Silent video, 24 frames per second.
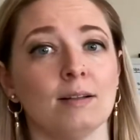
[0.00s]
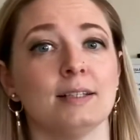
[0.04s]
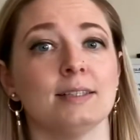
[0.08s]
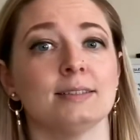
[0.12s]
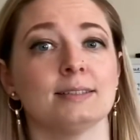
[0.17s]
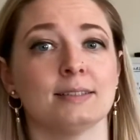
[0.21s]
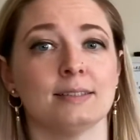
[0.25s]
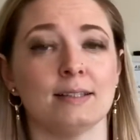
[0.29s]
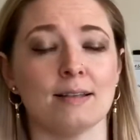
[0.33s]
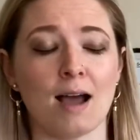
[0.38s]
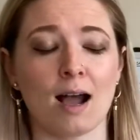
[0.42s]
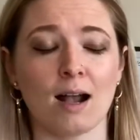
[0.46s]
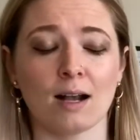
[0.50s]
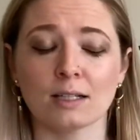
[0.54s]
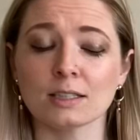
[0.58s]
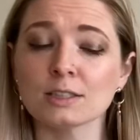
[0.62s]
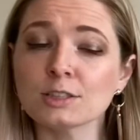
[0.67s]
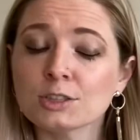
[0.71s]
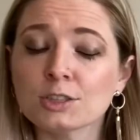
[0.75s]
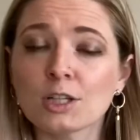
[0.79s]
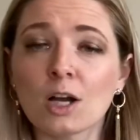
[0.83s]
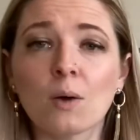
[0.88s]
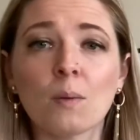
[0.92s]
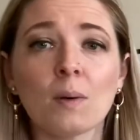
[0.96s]
It's not gonna
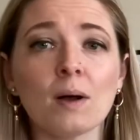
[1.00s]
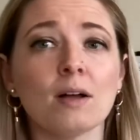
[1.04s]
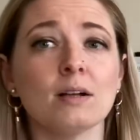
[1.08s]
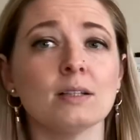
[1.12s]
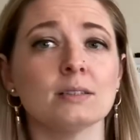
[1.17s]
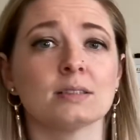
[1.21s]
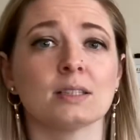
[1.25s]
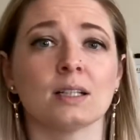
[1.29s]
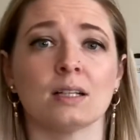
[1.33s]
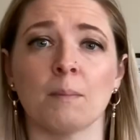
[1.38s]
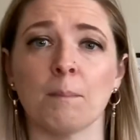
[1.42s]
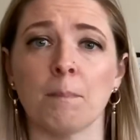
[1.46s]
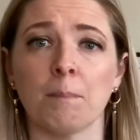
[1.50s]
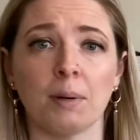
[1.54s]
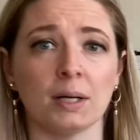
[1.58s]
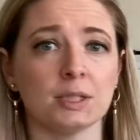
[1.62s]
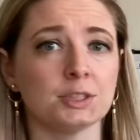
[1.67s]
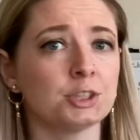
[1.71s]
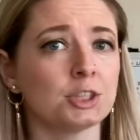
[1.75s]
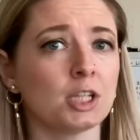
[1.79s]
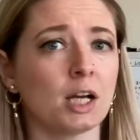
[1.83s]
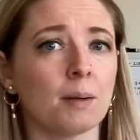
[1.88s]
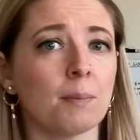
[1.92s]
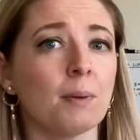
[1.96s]
sew well, it's gonna
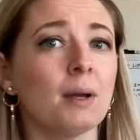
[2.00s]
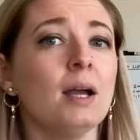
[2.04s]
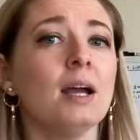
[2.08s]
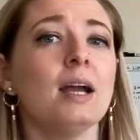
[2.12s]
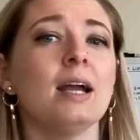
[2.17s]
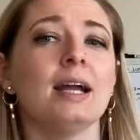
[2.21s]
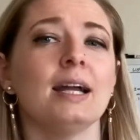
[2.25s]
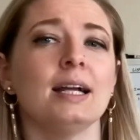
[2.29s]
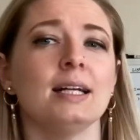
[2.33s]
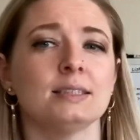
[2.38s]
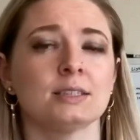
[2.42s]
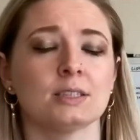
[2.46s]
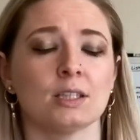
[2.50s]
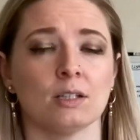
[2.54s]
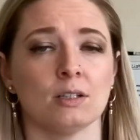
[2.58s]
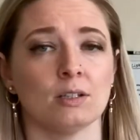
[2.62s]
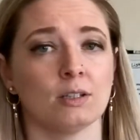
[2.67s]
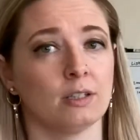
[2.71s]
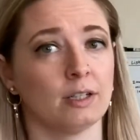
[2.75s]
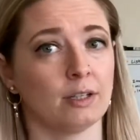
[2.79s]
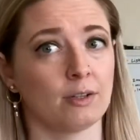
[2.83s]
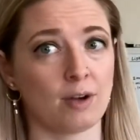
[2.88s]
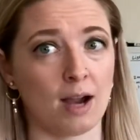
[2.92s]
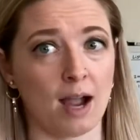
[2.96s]
bunch up, it's gonna look
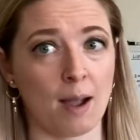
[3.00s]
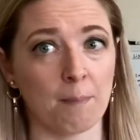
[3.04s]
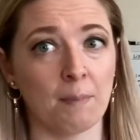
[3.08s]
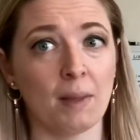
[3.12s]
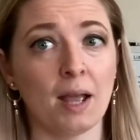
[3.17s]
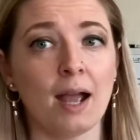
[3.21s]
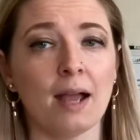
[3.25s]
like crap.